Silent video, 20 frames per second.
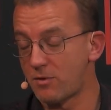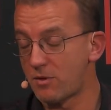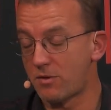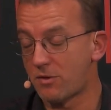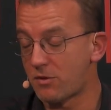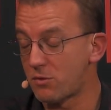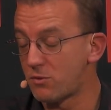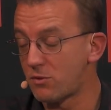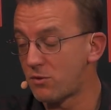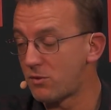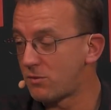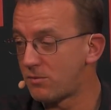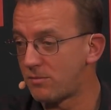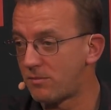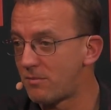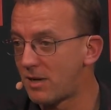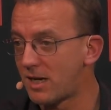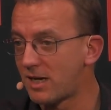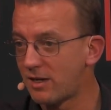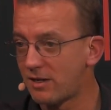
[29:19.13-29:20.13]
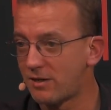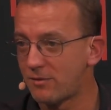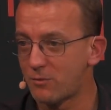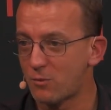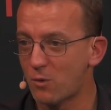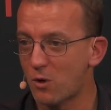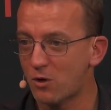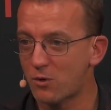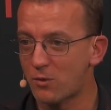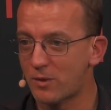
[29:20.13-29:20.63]
through my
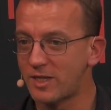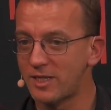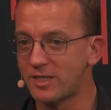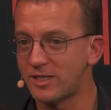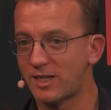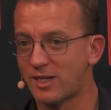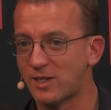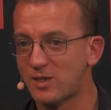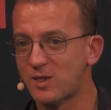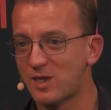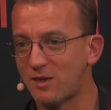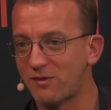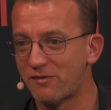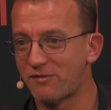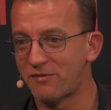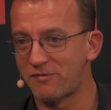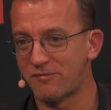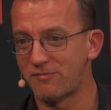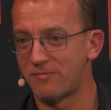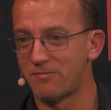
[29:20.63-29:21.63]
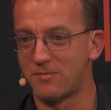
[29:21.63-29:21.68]
work with Index, I've